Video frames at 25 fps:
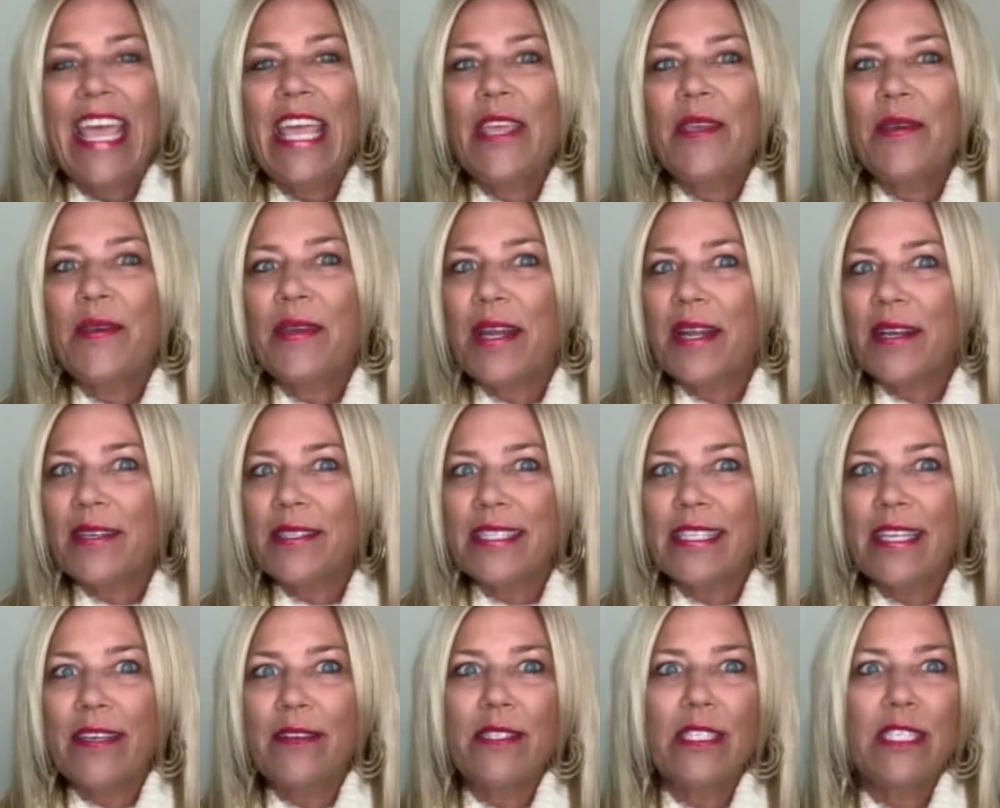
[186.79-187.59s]
You can
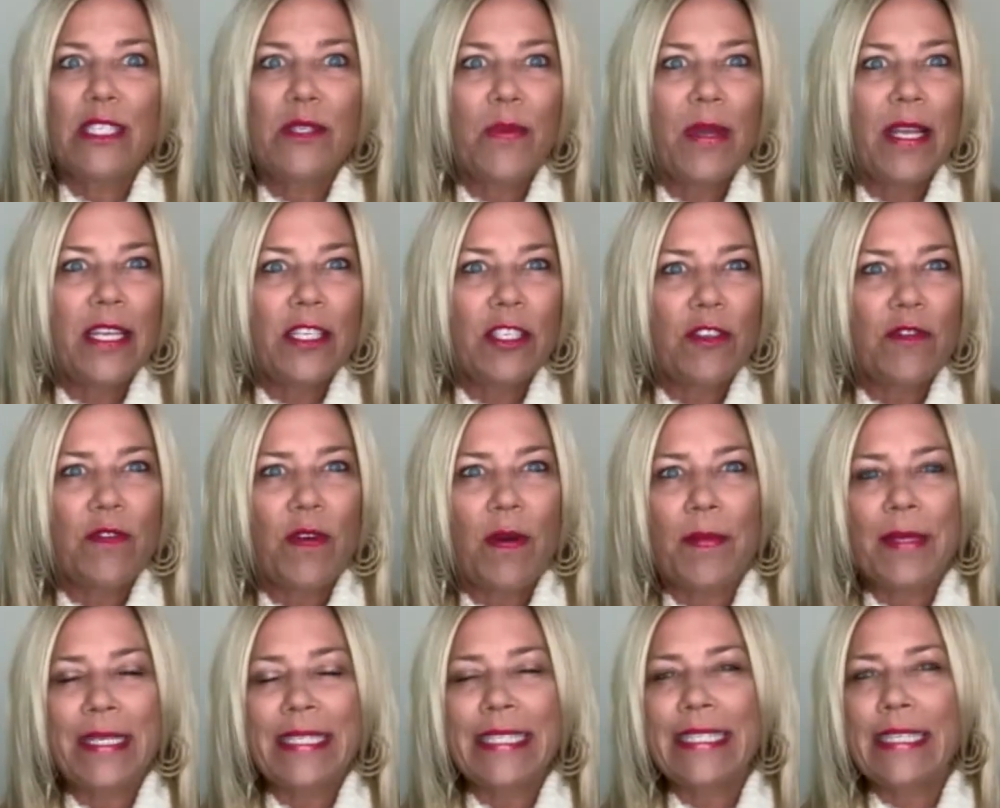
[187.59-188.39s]
also switch
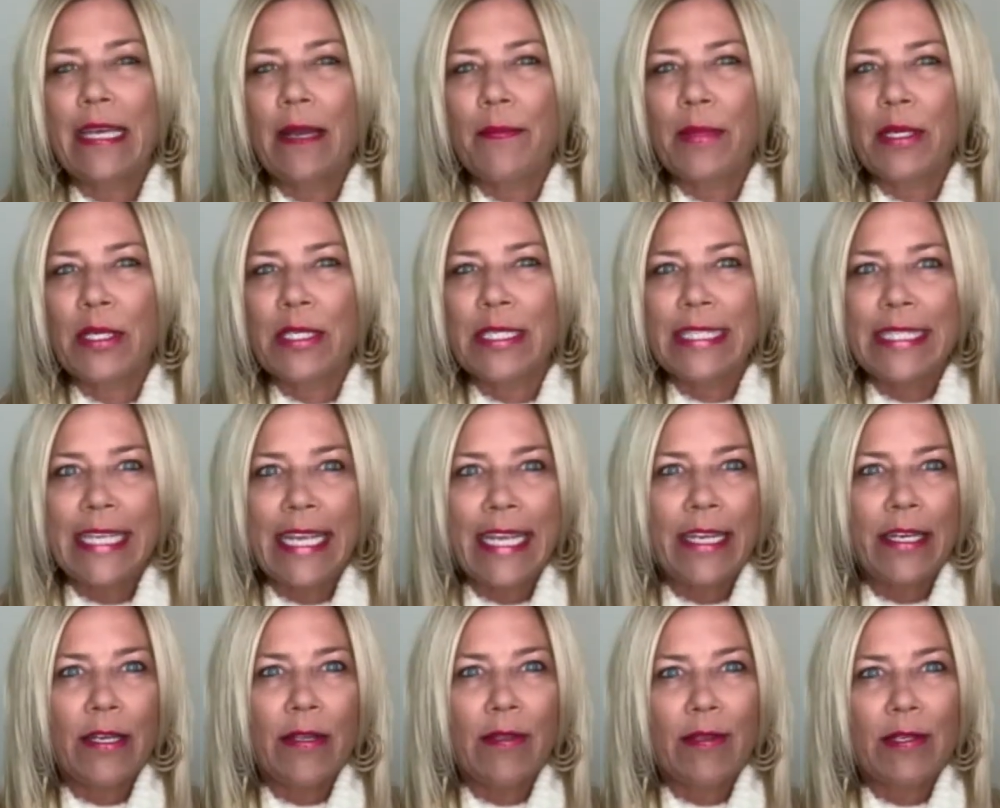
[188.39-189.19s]
from a summer
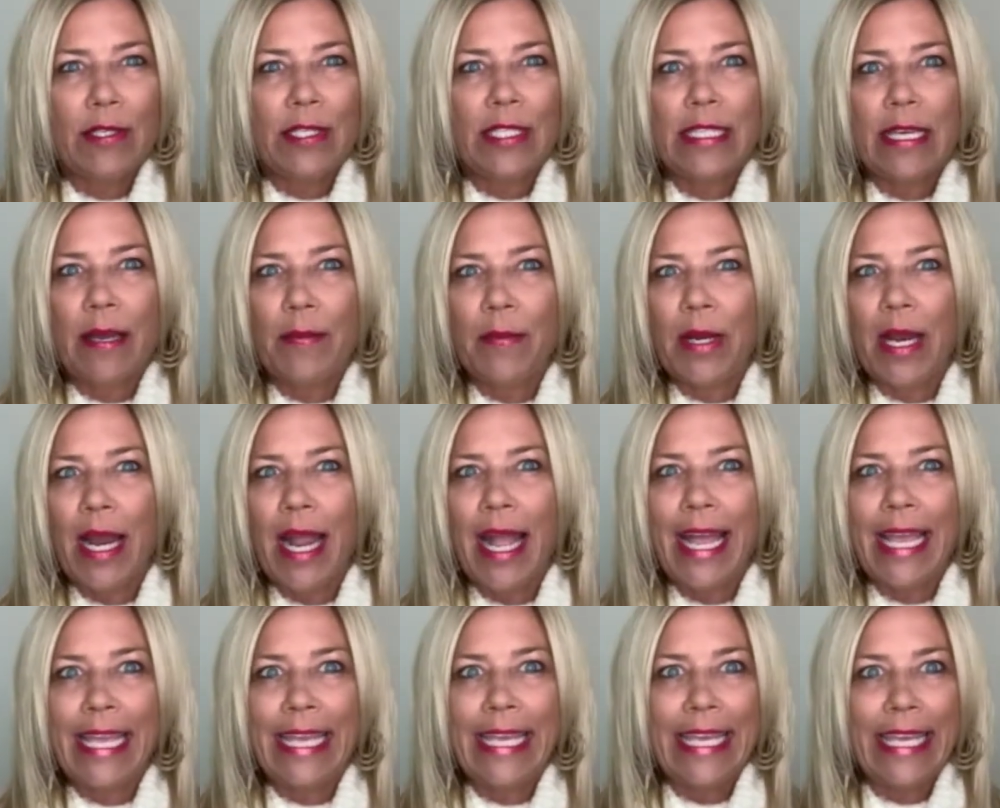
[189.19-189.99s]
sandal or summer
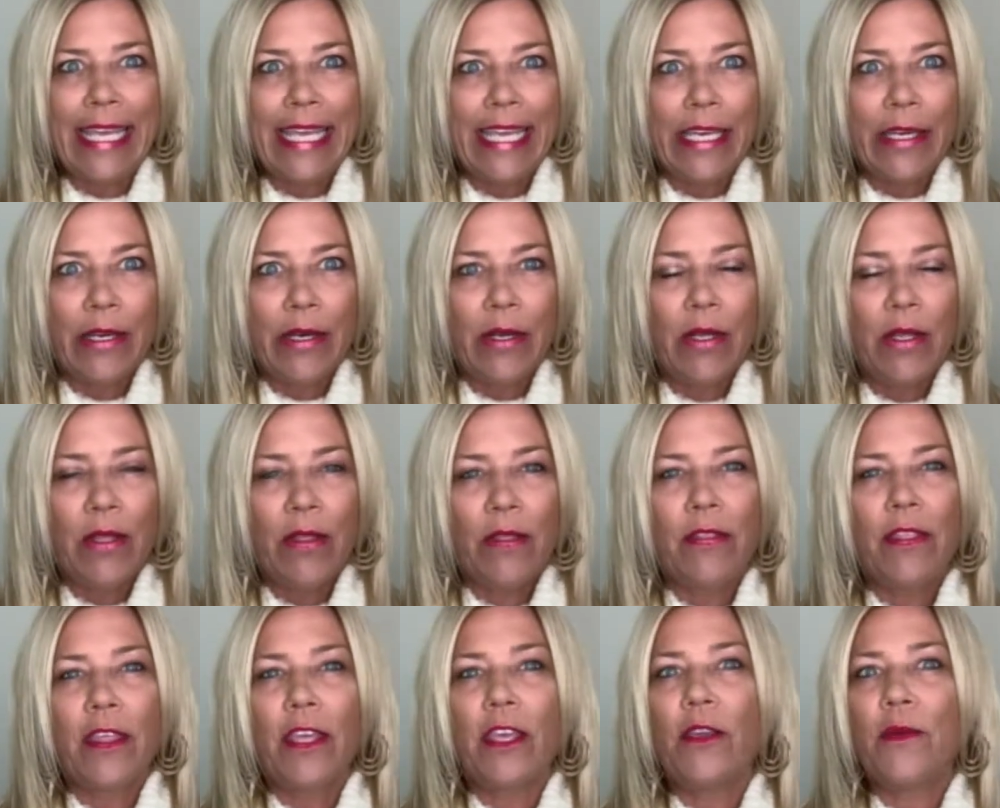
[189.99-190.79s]
high
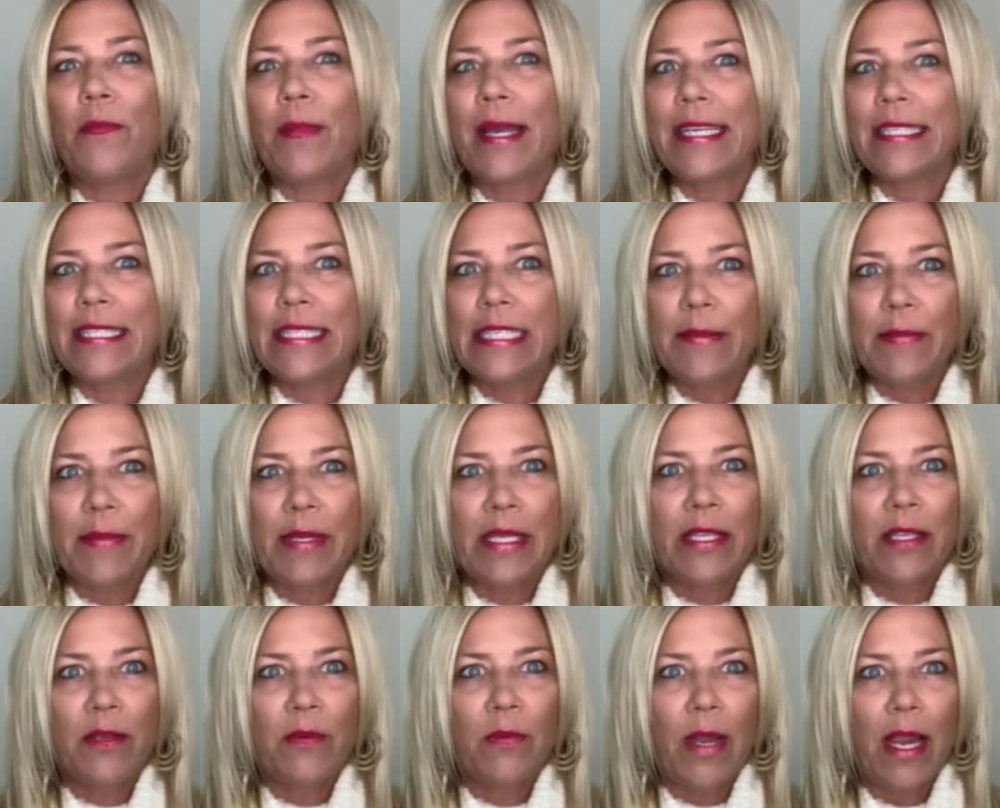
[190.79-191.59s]
heel that you might
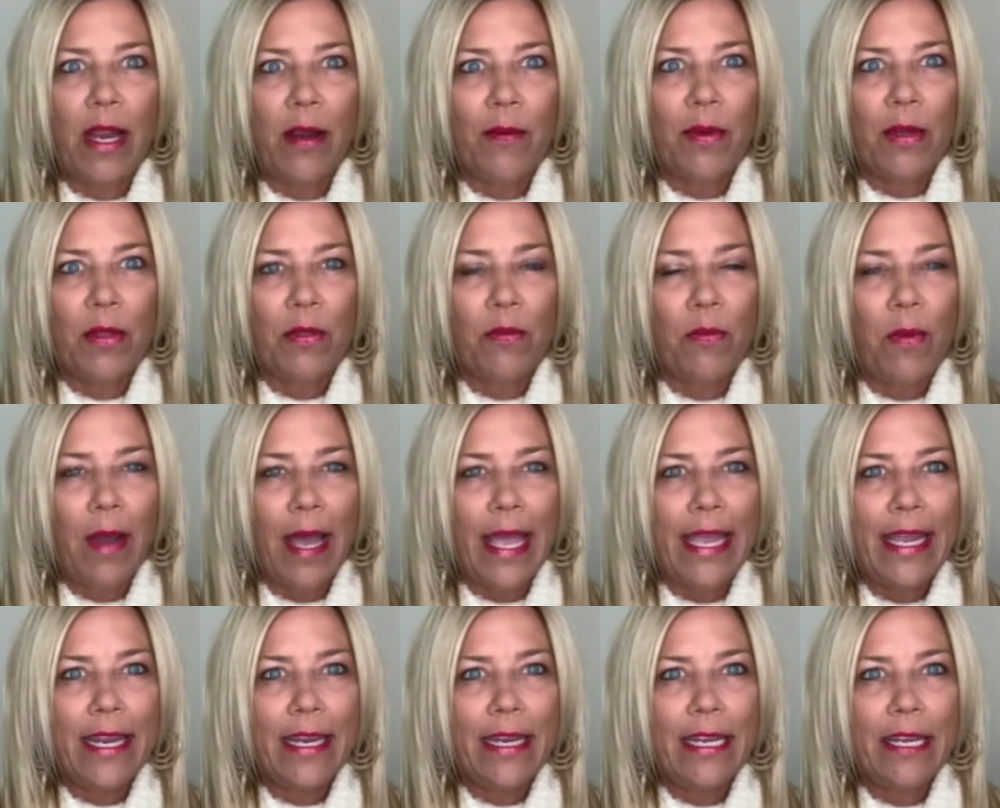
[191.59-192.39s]
typically wear with
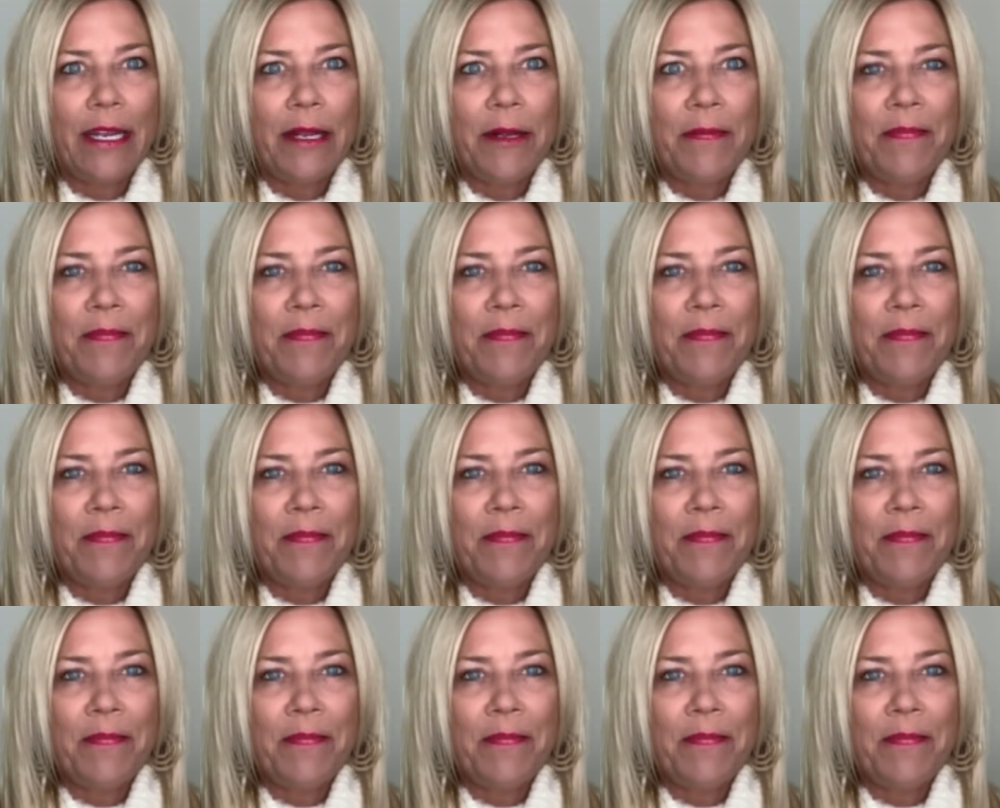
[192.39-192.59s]
white